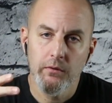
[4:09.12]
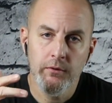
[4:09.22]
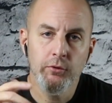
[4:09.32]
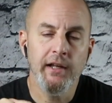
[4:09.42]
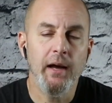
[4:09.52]

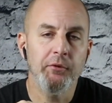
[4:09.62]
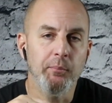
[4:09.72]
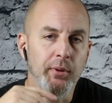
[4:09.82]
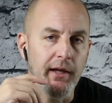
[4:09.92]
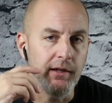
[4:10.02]
2 taps, it
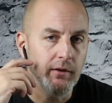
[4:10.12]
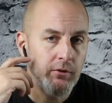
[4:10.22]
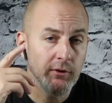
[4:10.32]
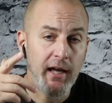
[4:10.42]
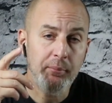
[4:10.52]
played it.
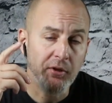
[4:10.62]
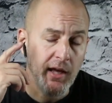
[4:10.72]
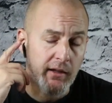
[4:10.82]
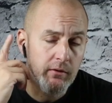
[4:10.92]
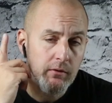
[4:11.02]
2 taps
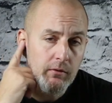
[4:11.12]
again.